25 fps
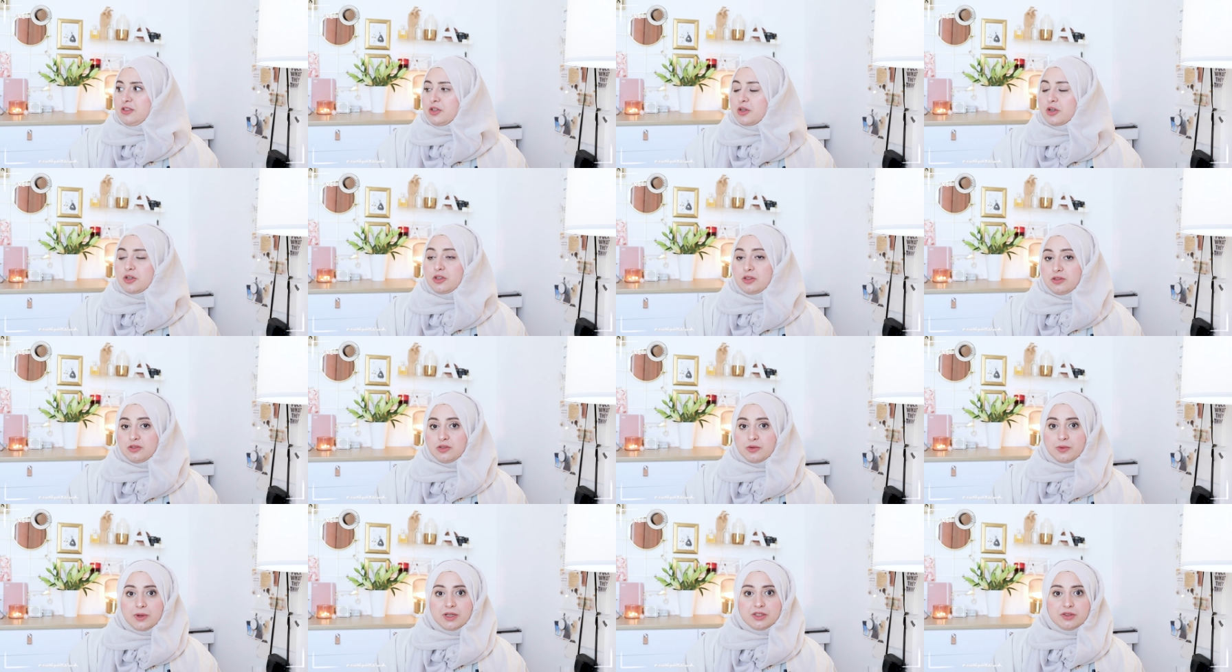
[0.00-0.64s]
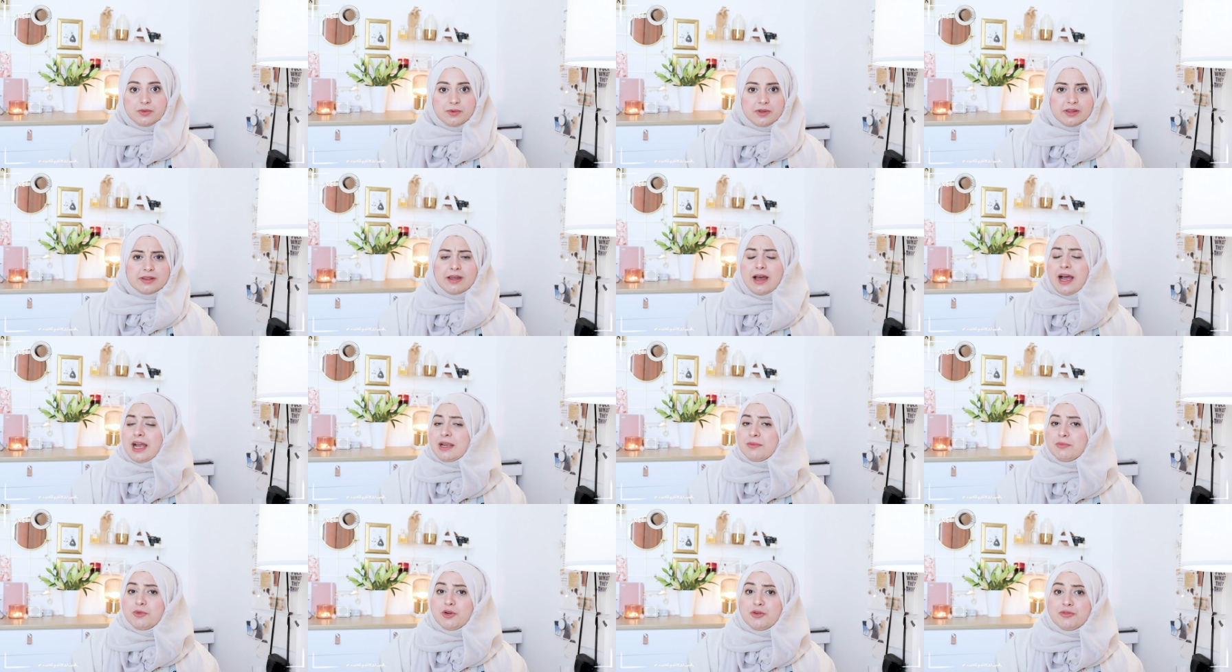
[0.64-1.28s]
you could do it with
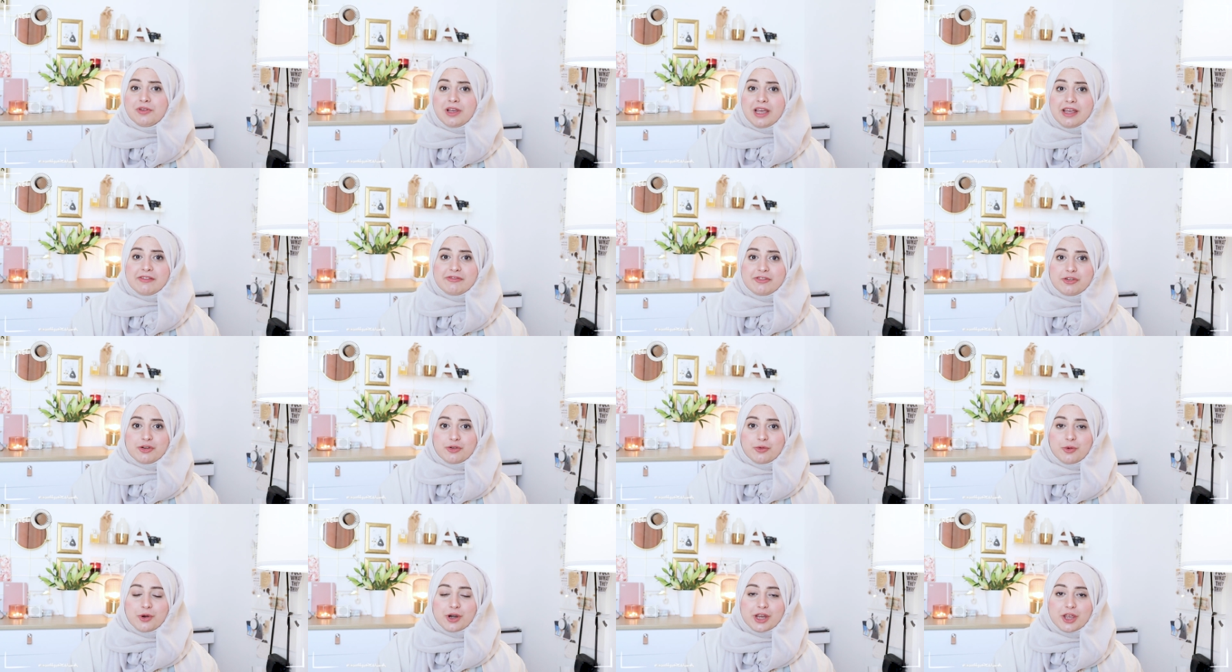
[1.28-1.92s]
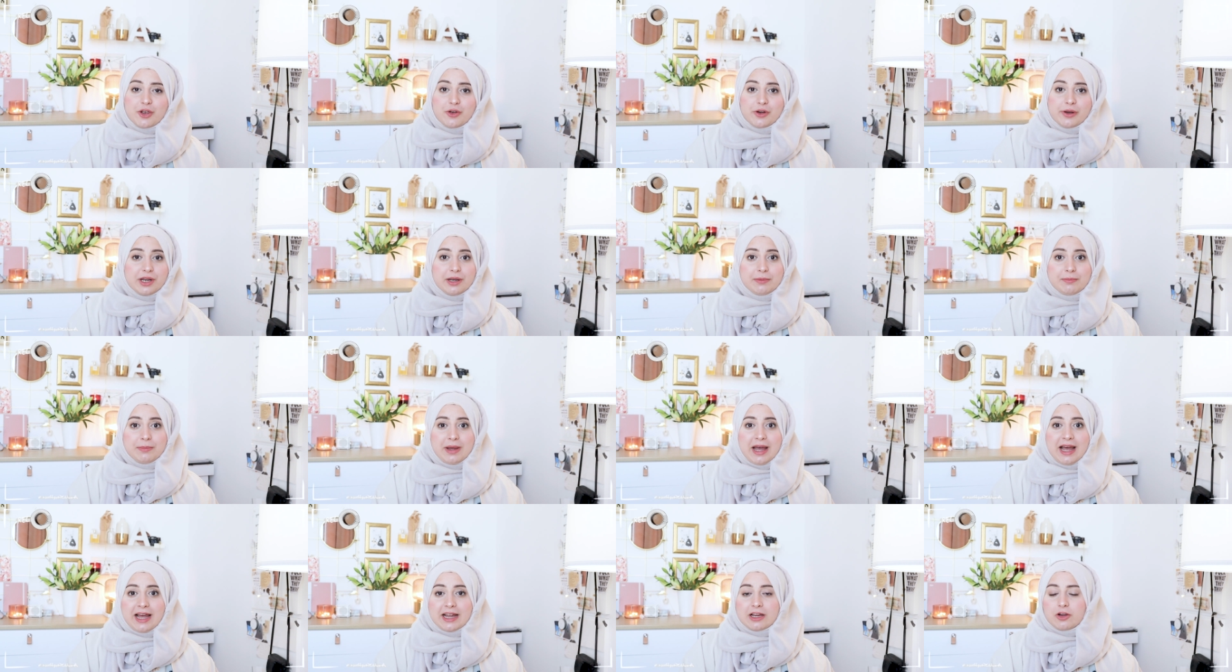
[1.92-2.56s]
iMovie if you're working on a
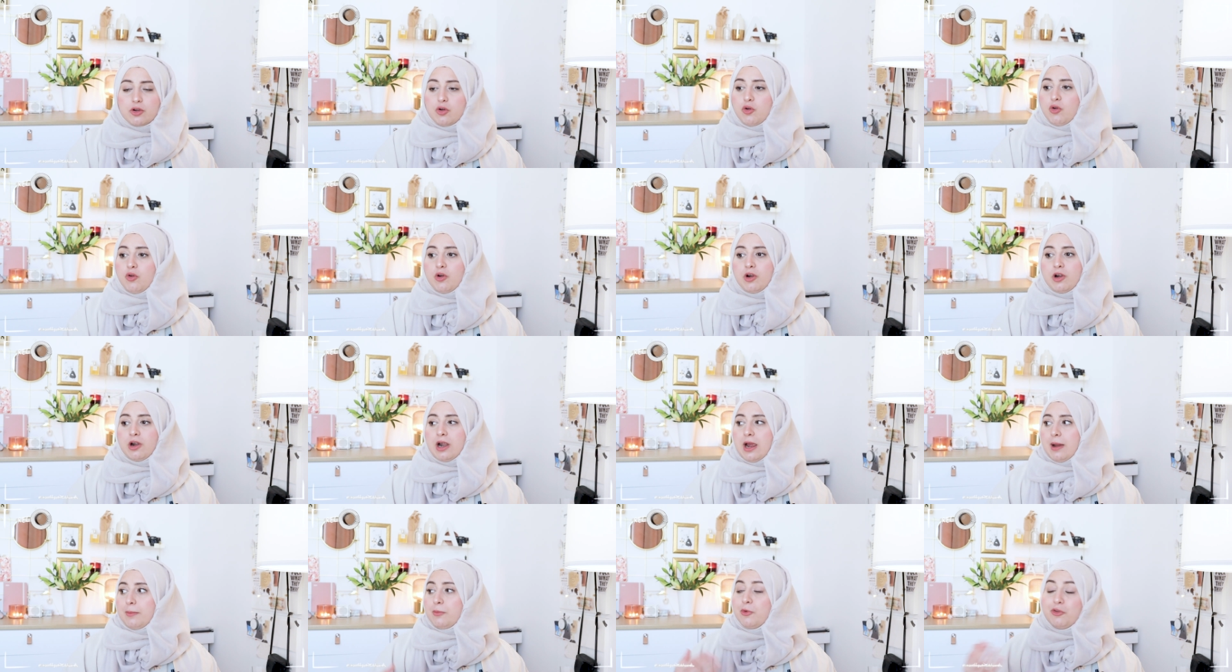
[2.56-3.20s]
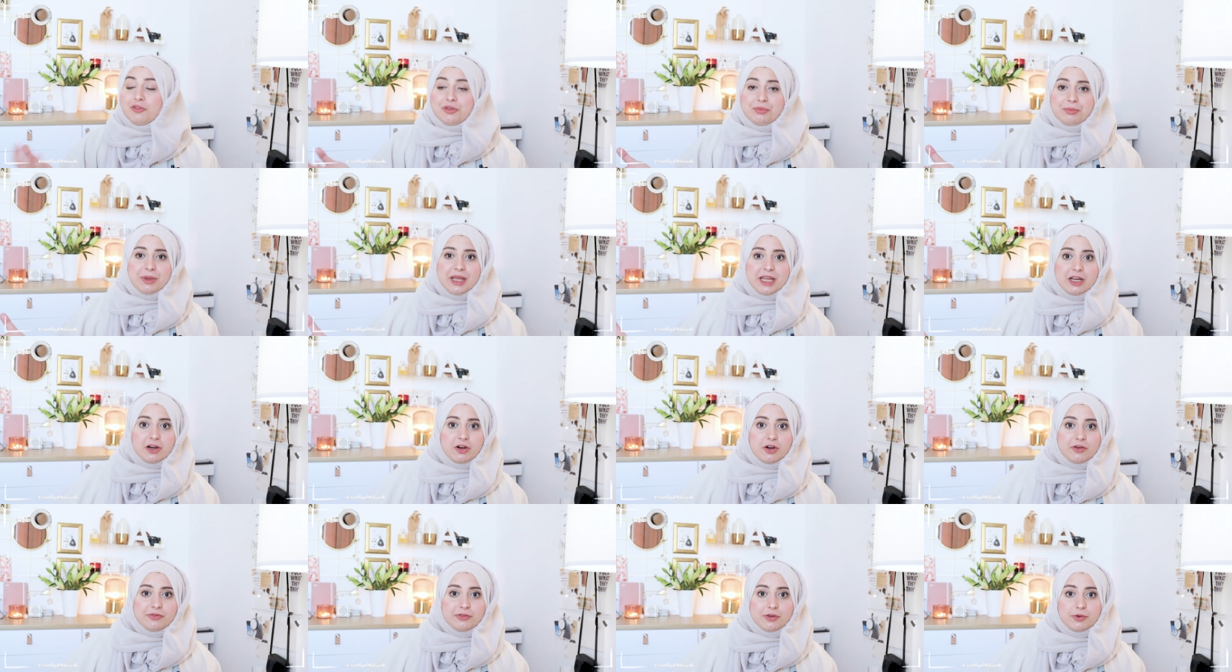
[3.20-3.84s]
Mac, or a movie
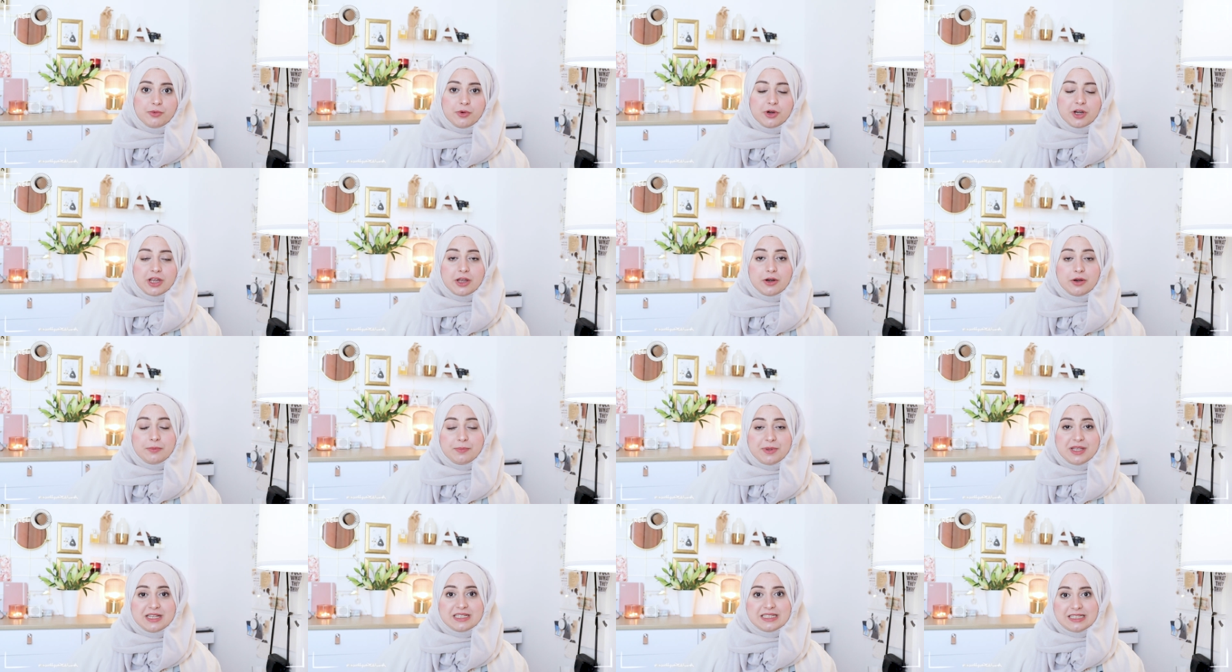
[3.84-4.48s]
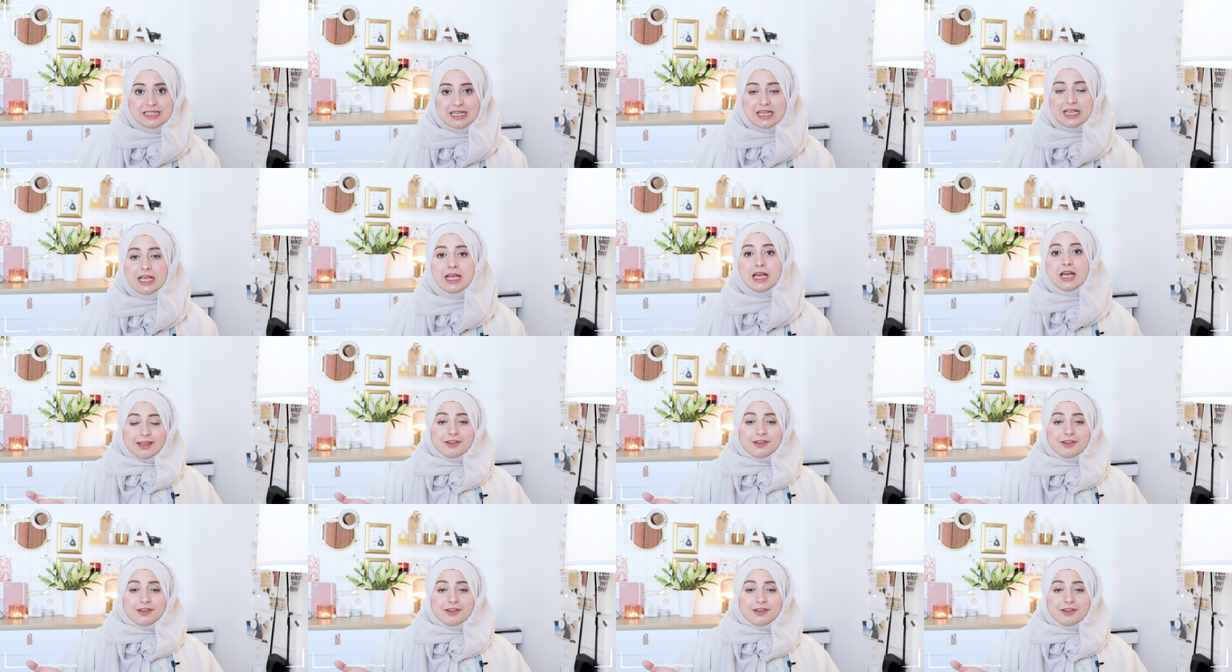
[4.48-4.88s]
maker if you're working on a PC.